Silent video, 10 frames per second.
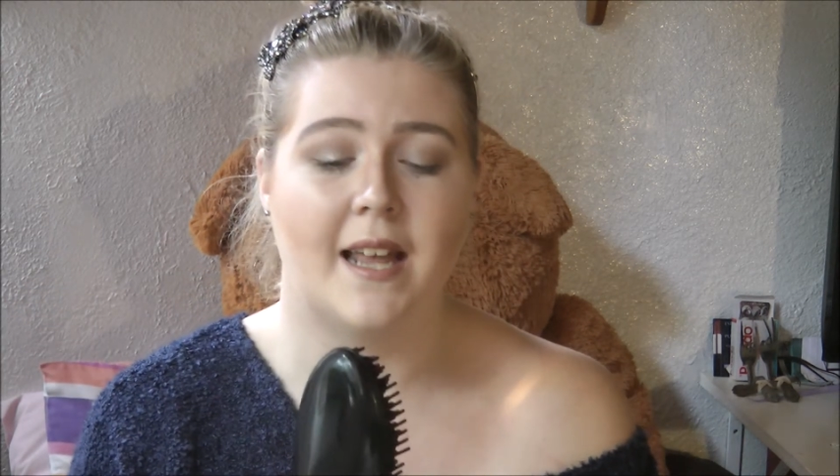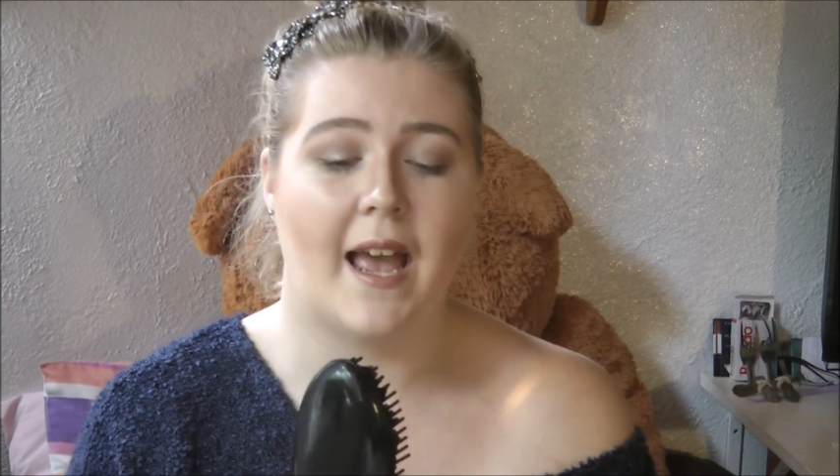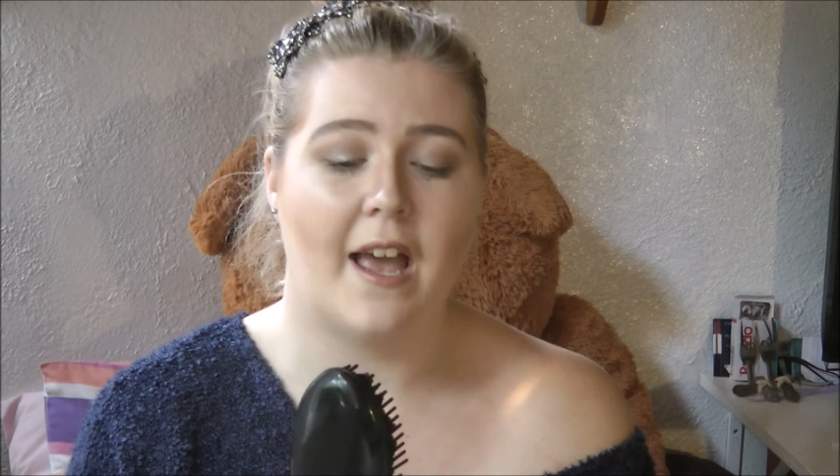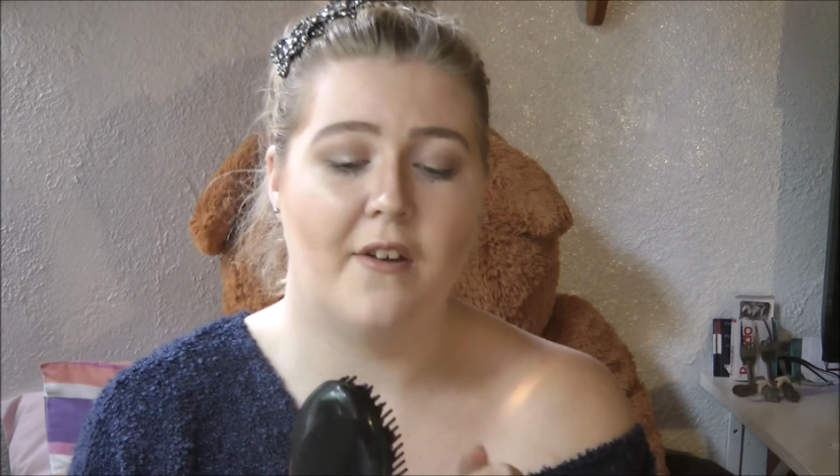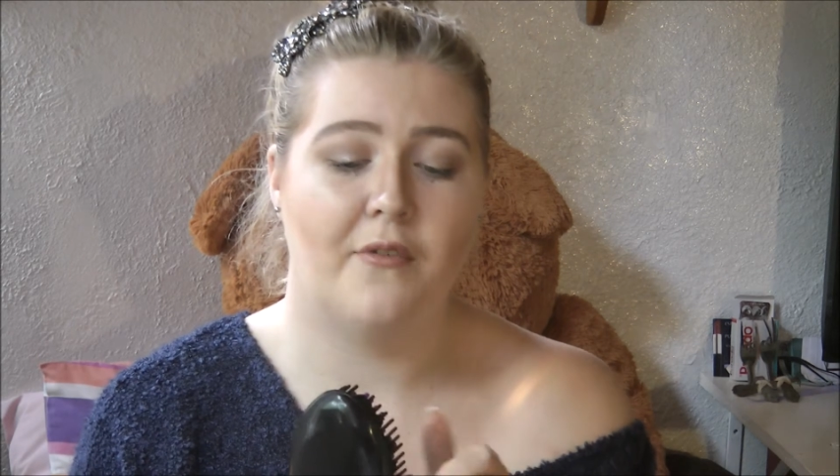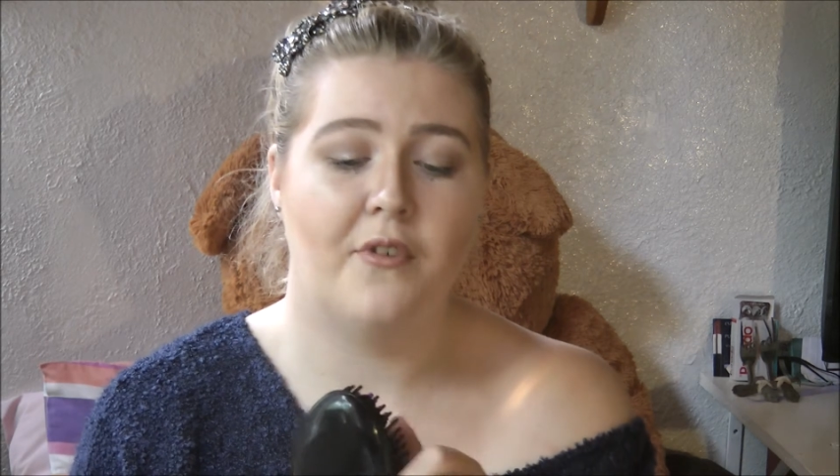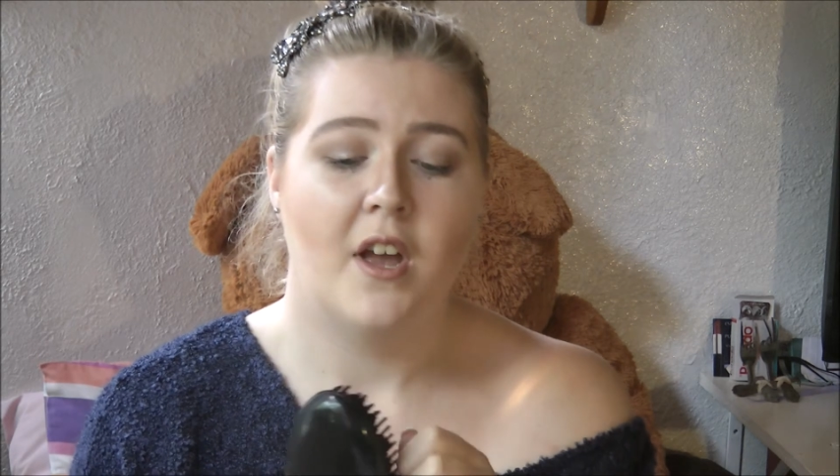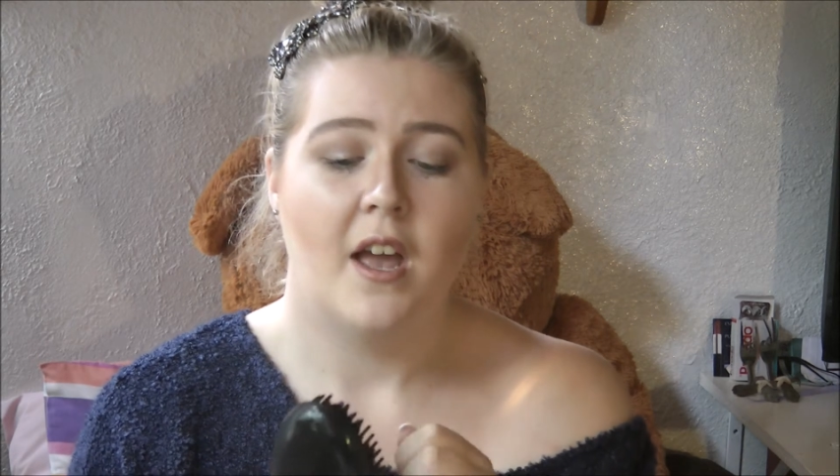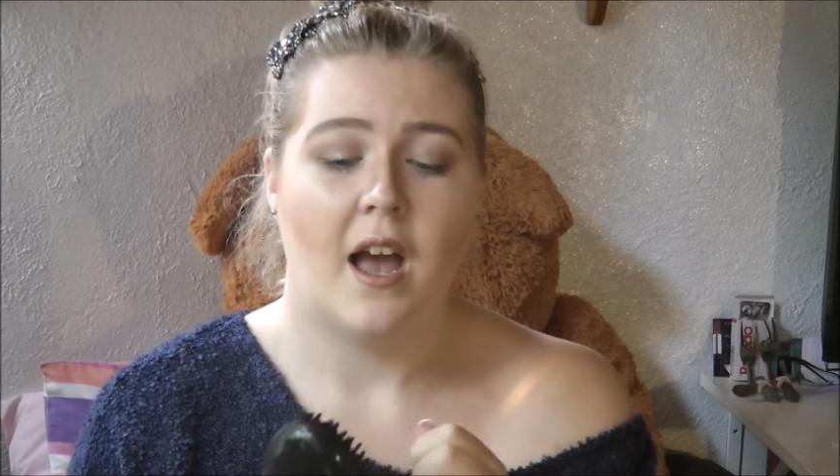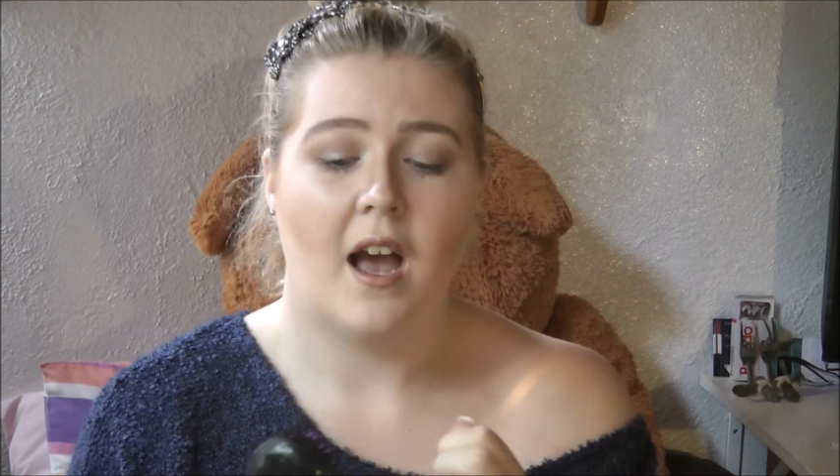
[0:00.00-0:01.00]
have
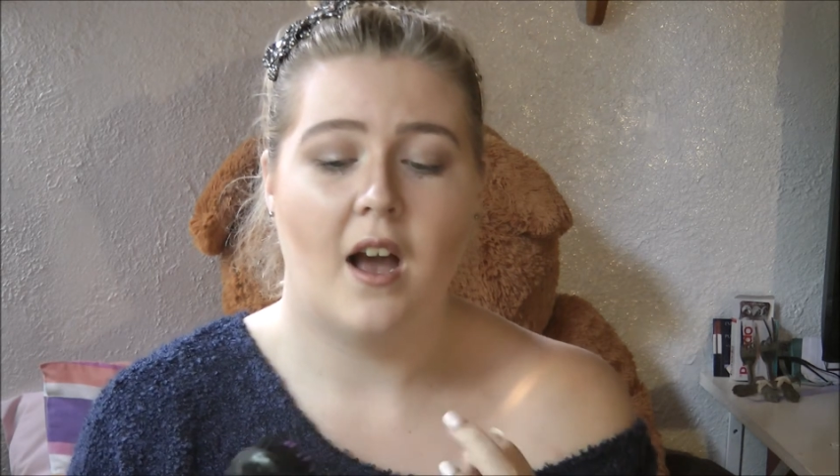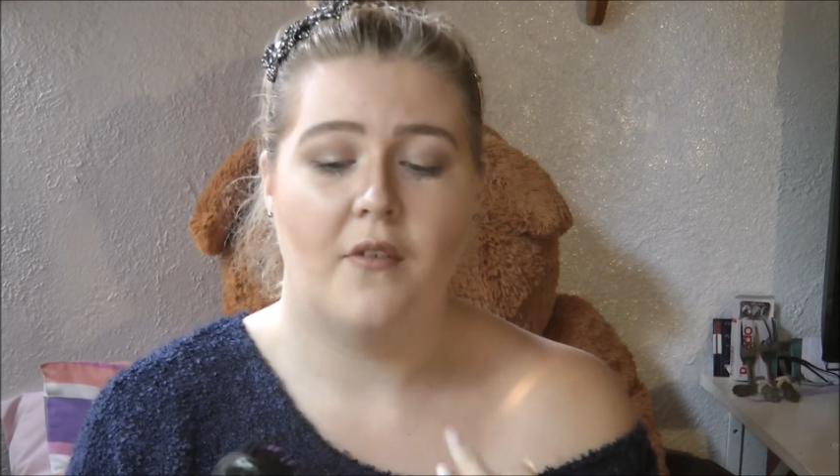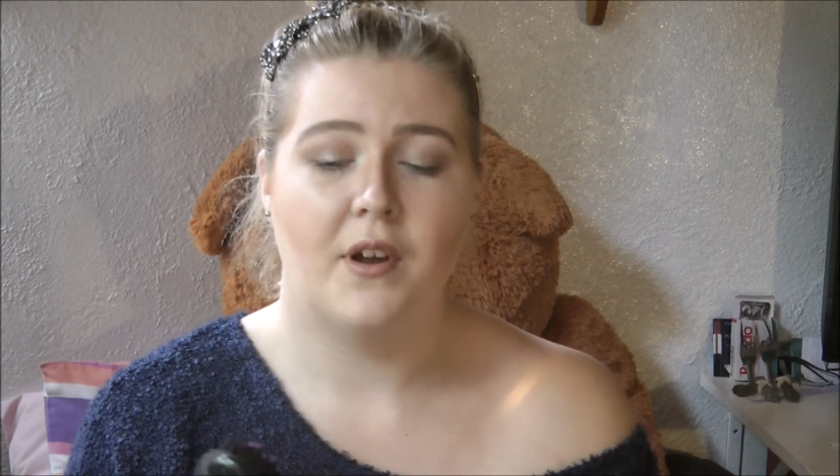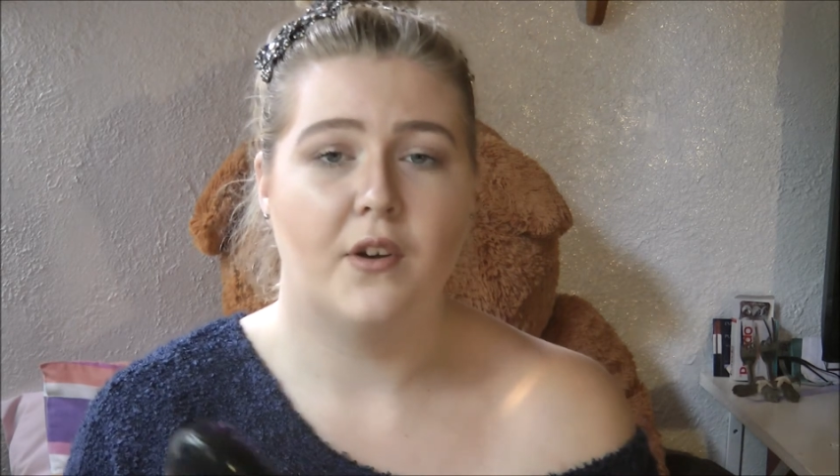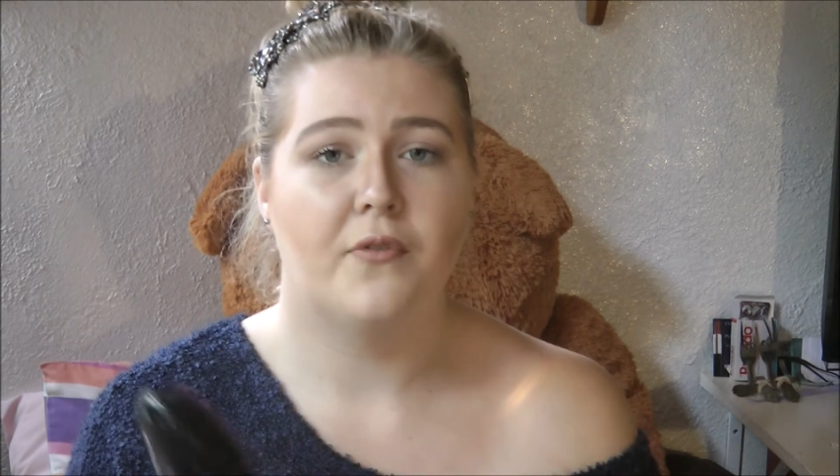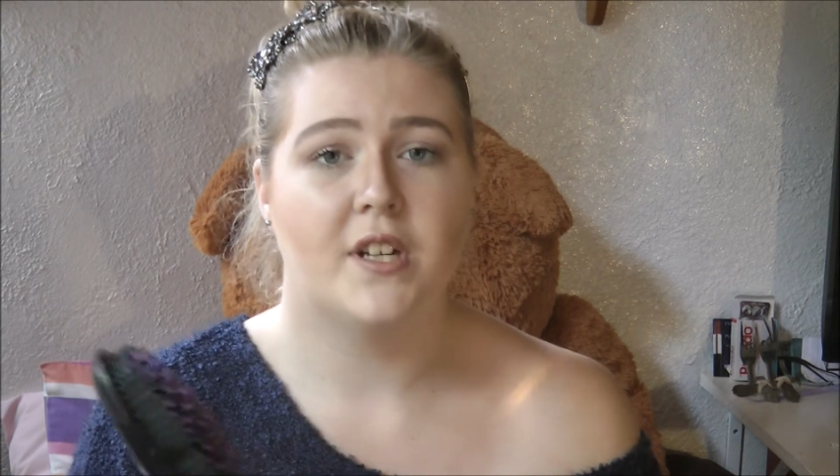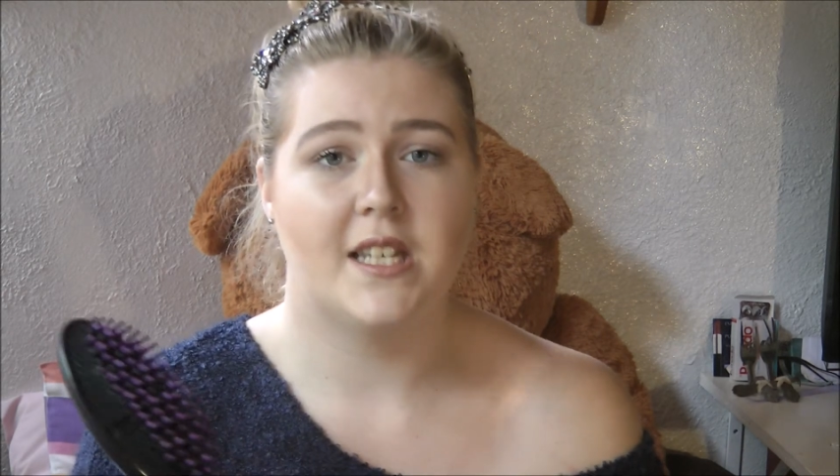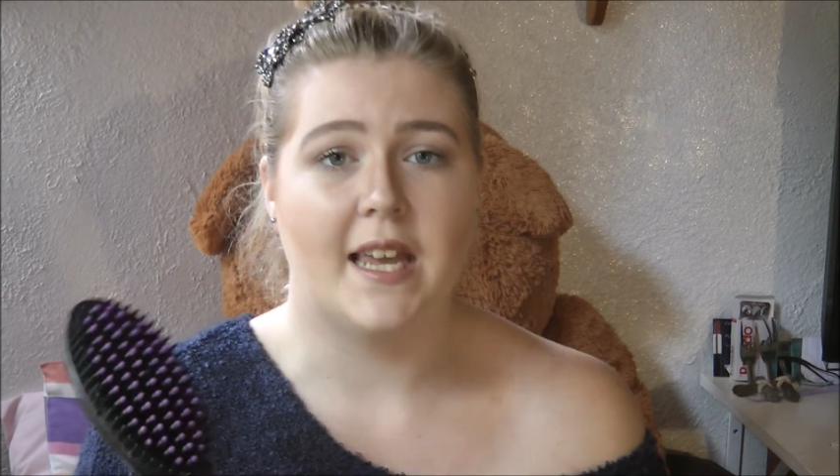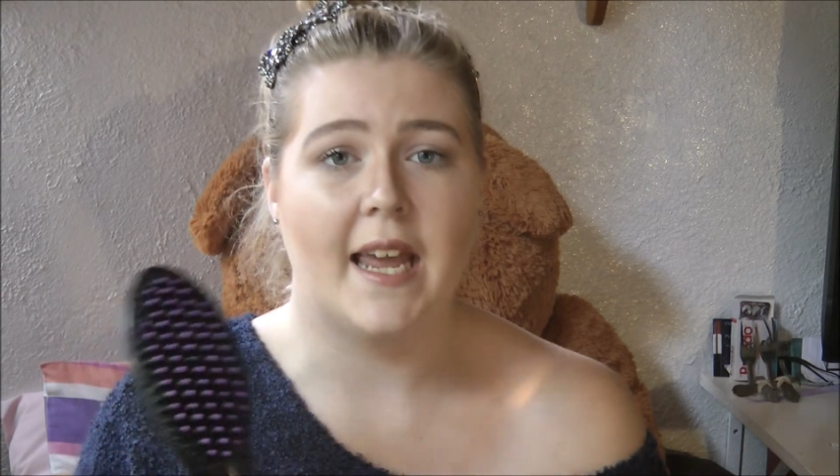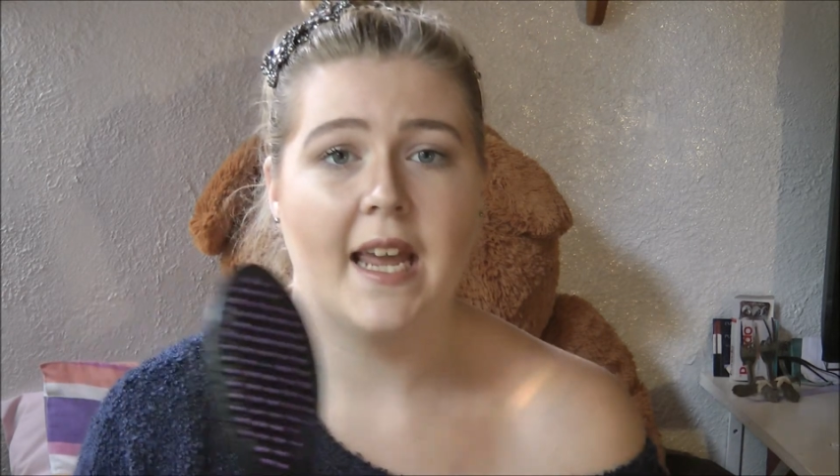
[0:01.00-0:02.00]
very frizzy
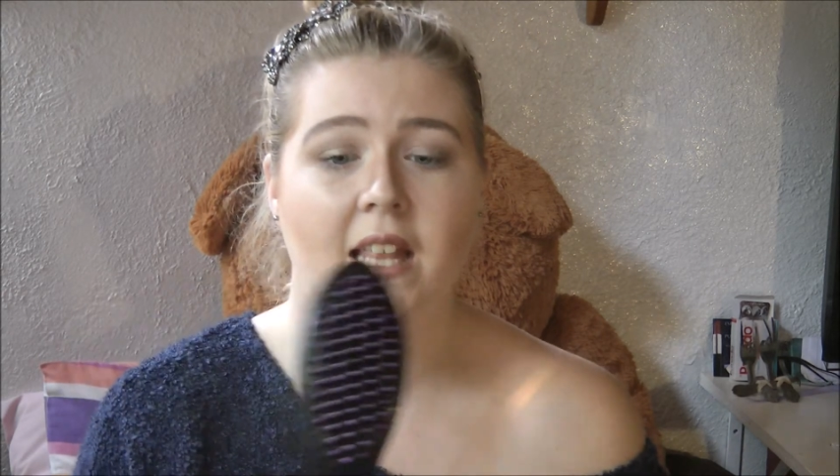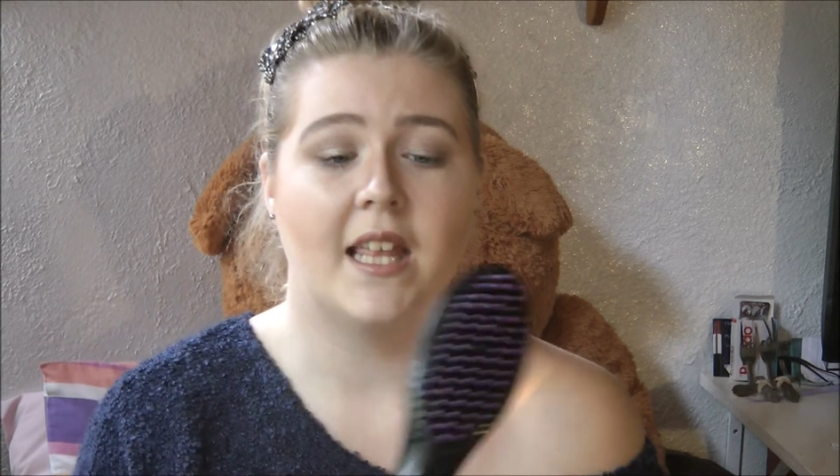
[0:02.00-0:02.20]
hair.